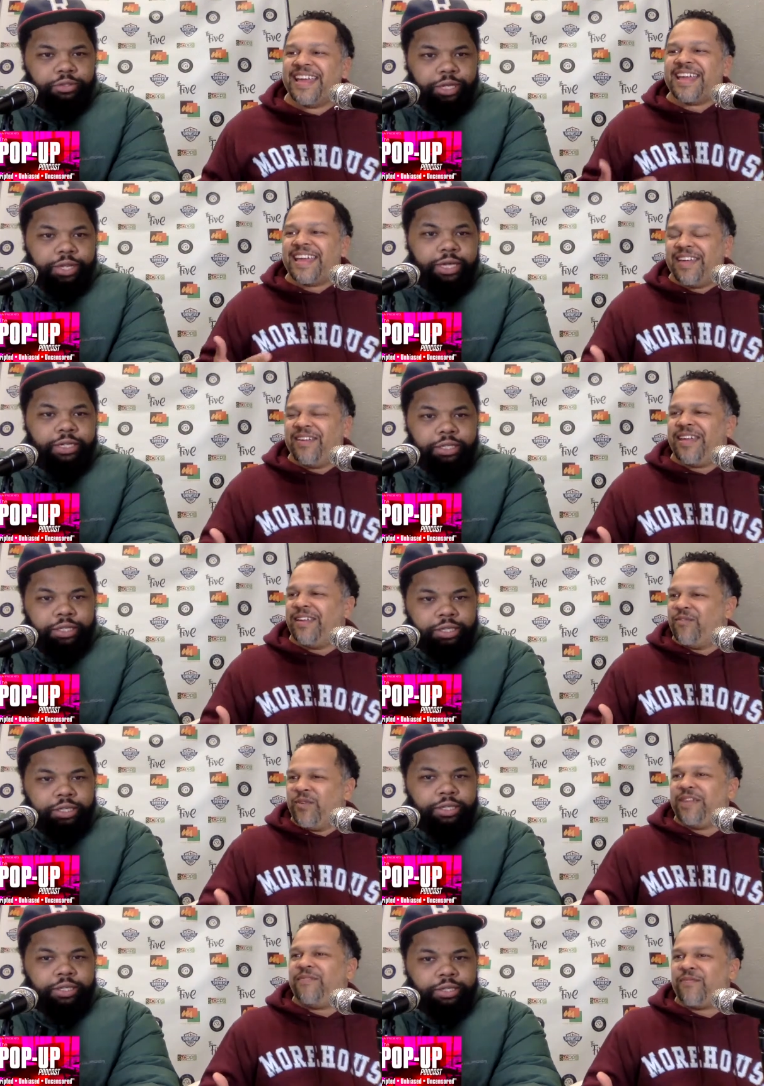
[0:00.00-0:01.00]
Speaker 1: That, if, if,
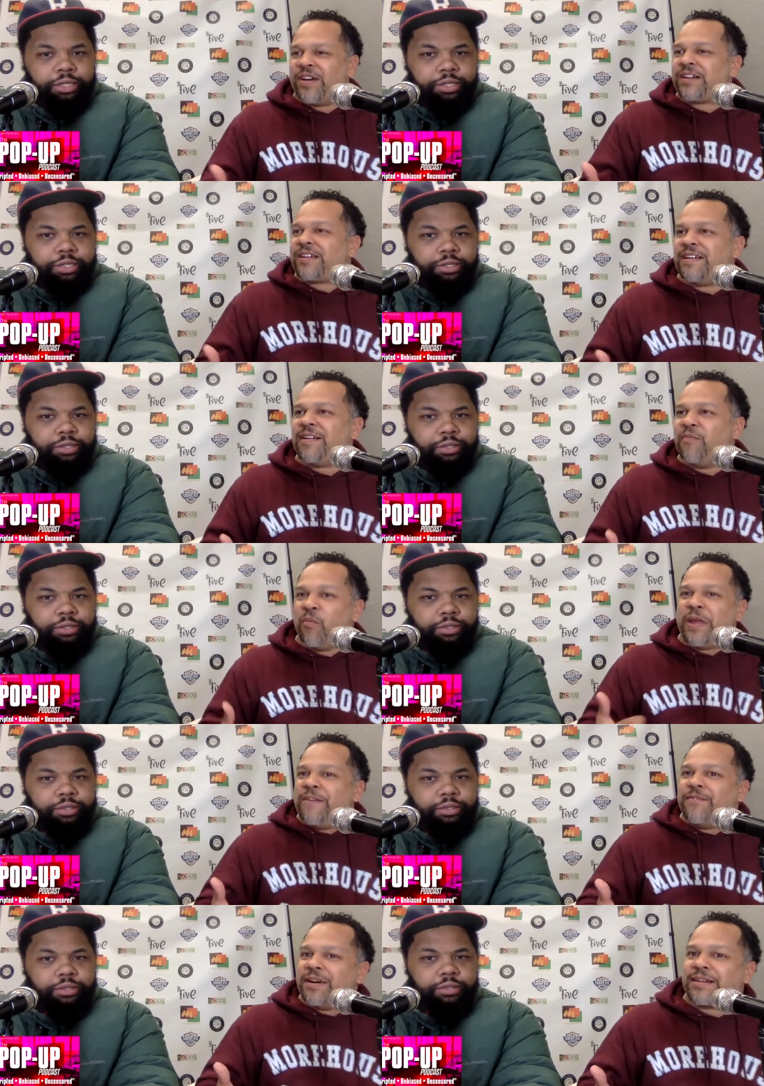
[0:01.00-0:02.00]
we fuck up,
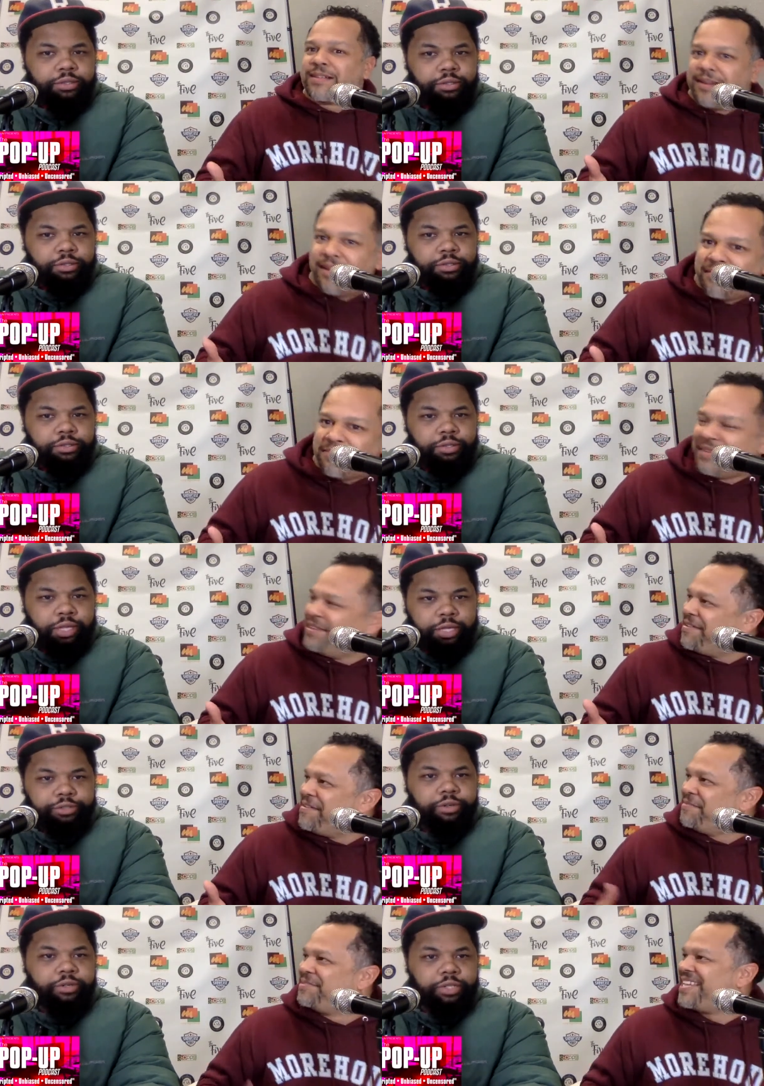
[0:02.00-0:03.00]
we fucked up. You
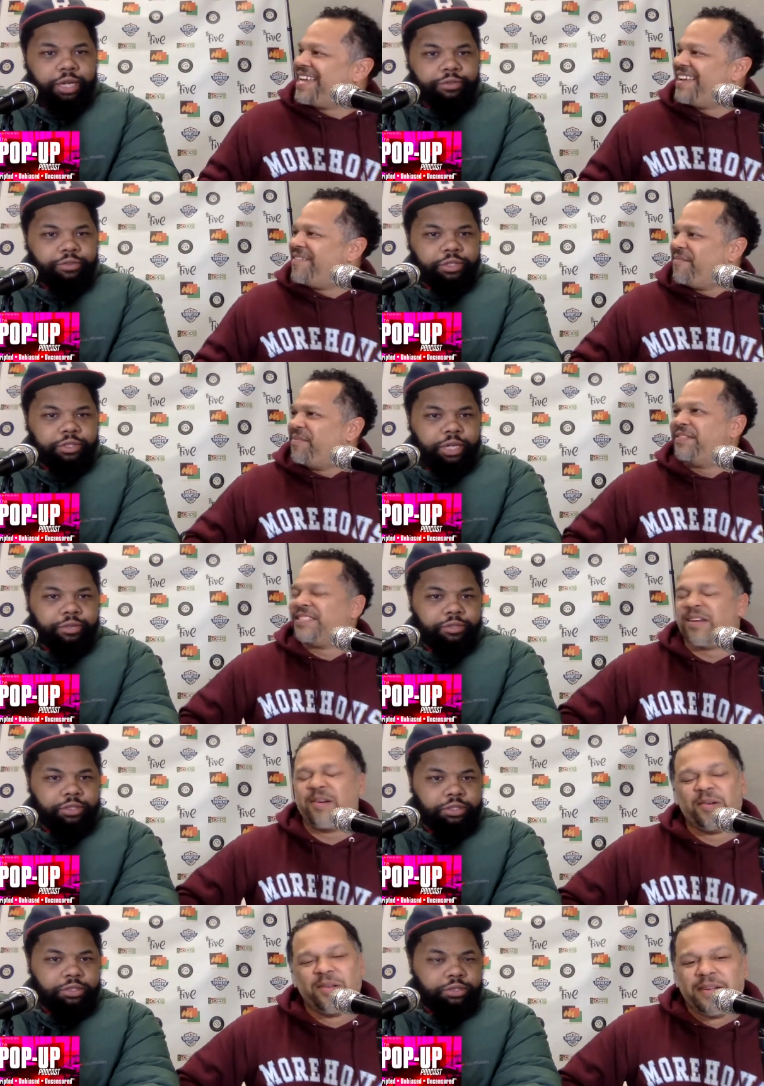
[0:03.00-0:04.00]
know what I'm saying? Definitely, definitely.
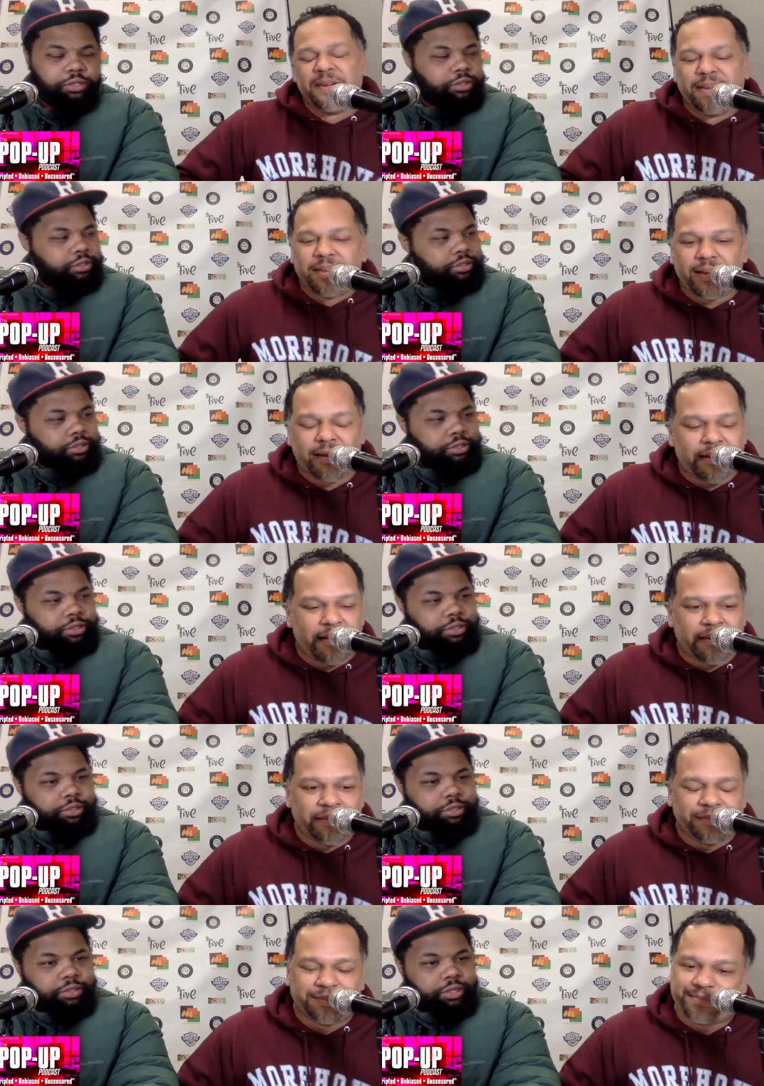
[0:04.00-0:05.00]
So
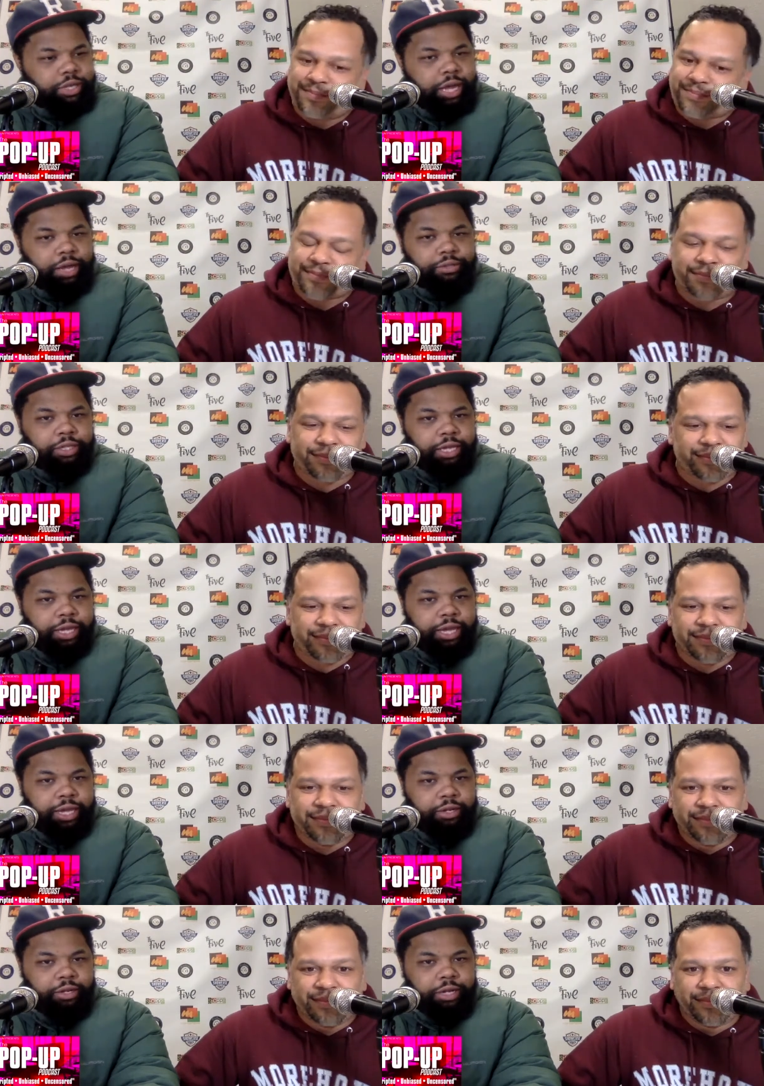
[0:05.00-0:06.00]
um,
Speaker 2: I don't think,
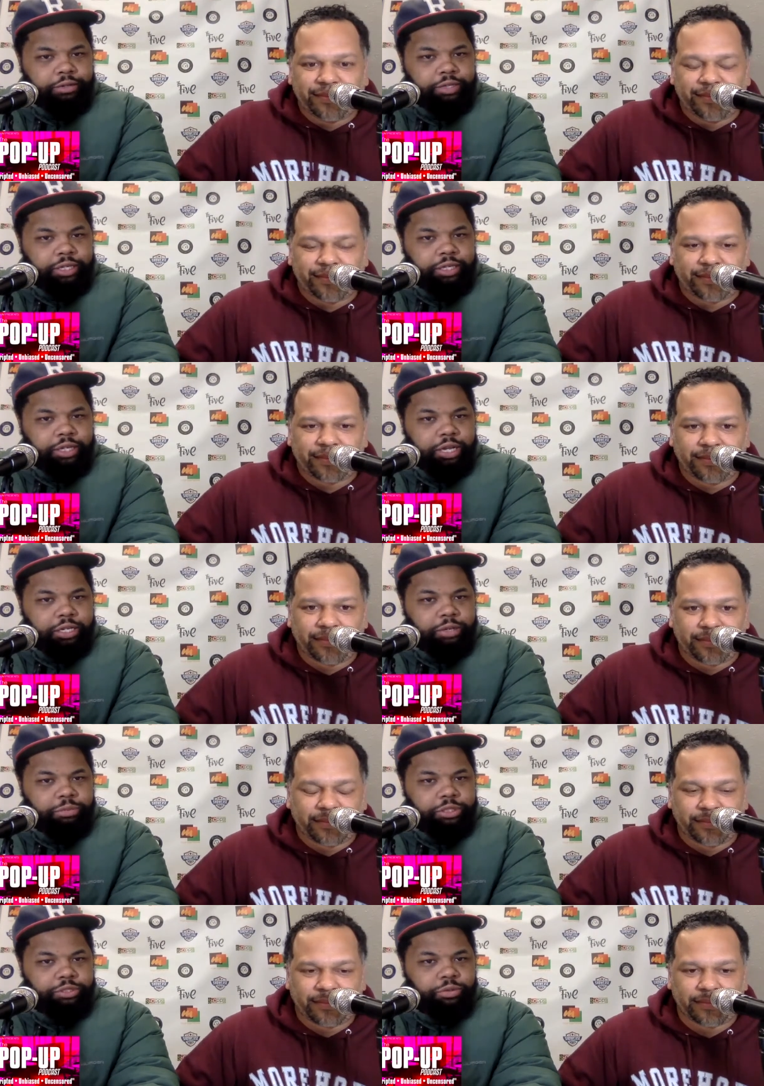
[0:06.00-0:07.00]
and I don't, I don't, think a lot of
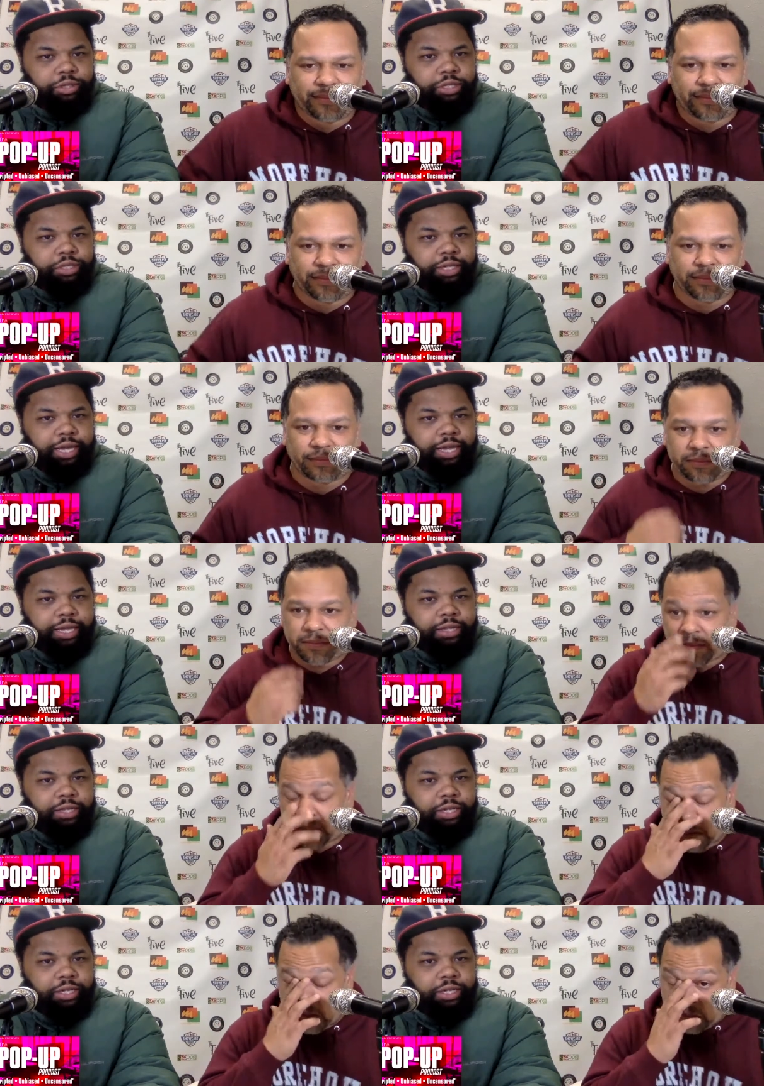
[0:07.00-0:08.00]
companies really look
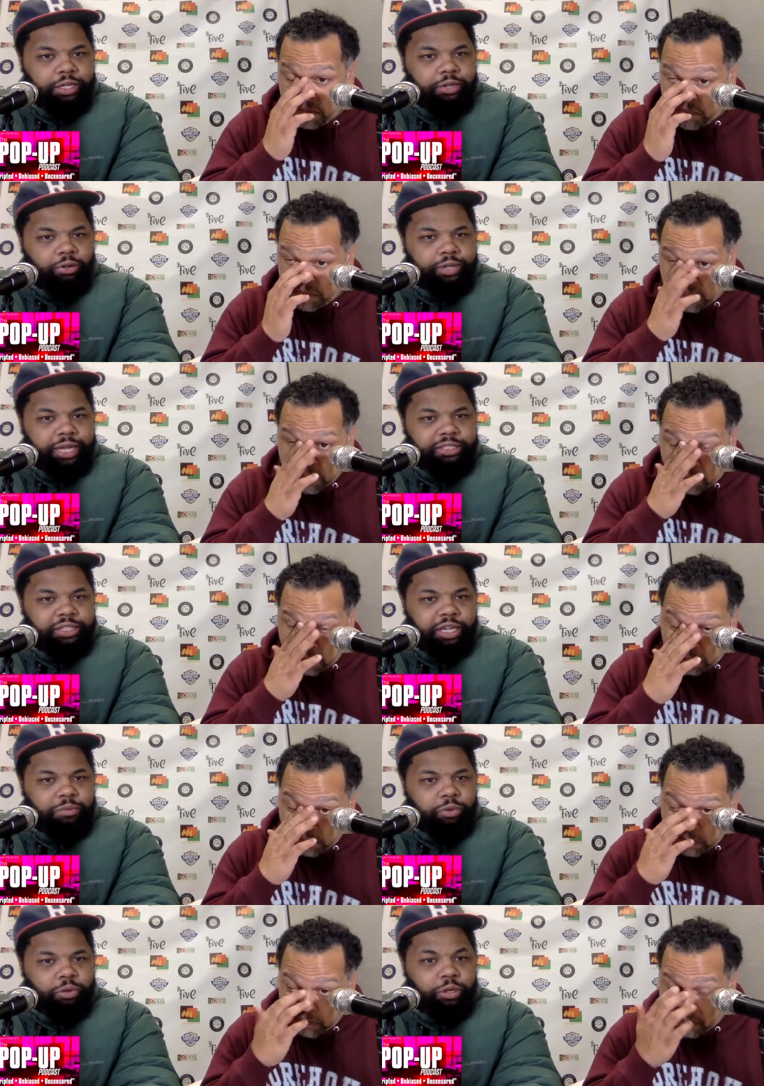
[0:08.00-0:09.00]
at uh, on that
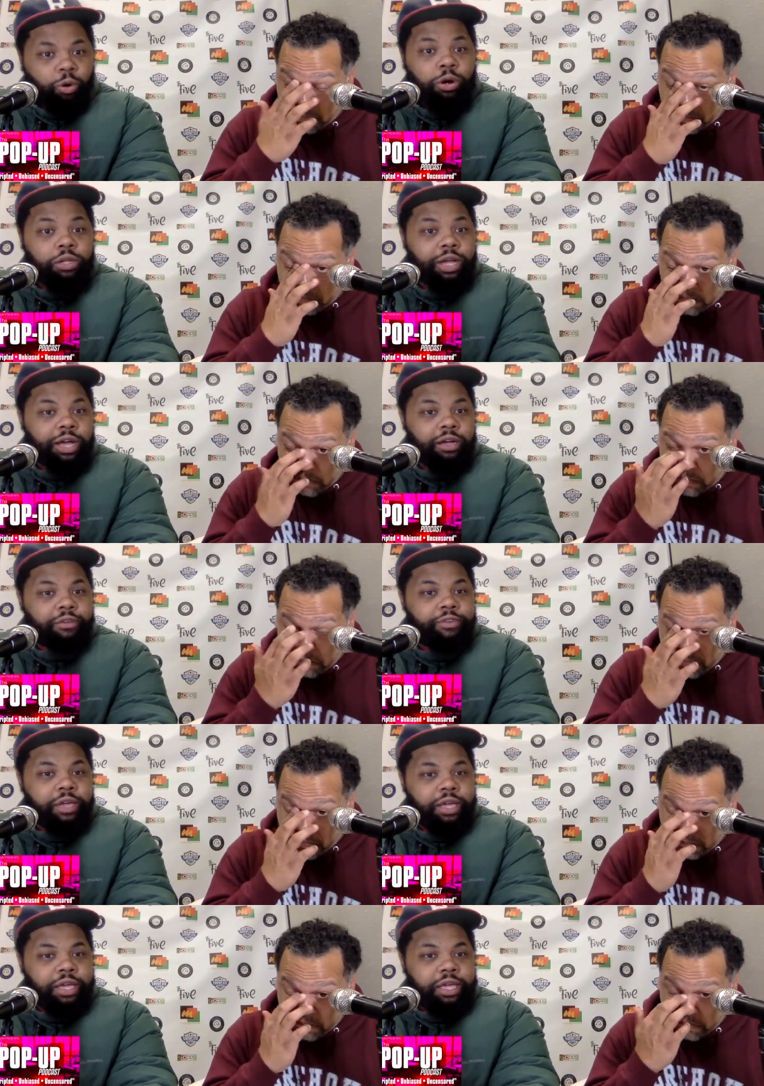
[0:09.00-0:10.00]
standpoint, or a lot
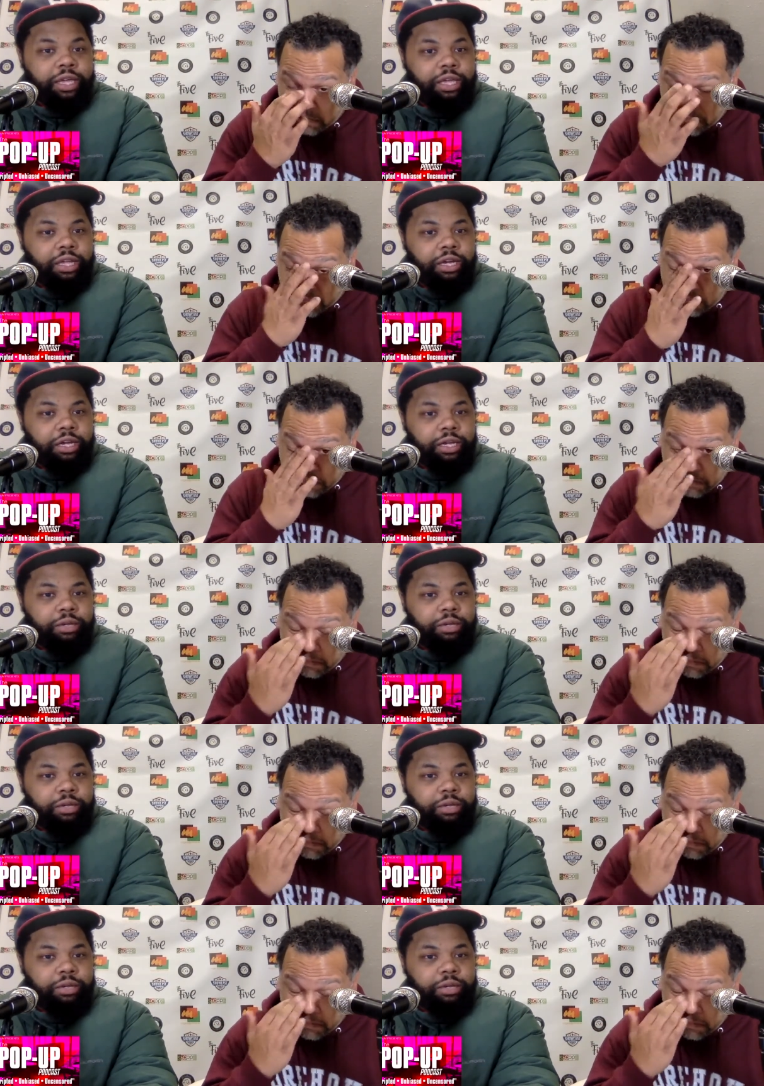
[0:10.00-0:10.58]
of in, uh,